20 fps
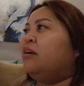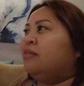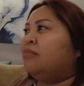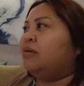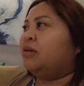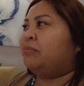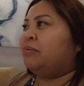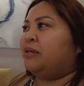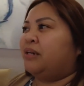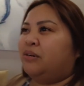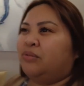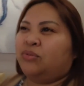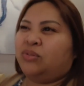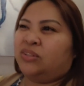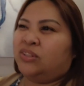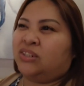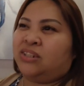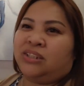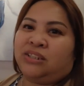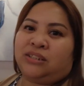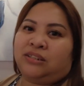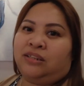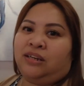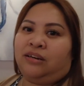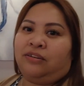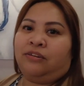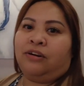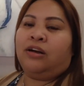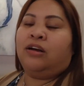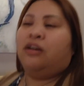Maybe I will just
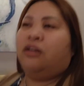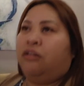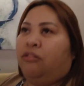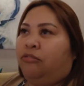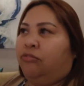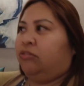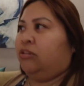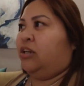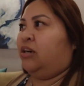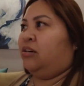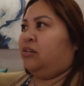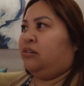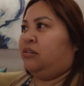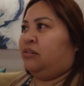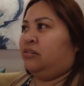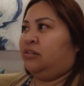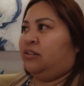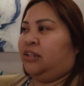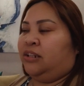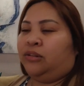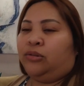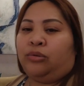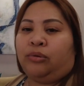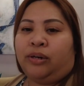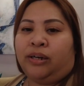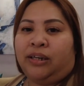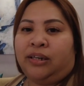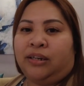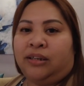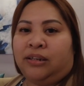not vlog on that
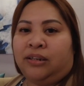one.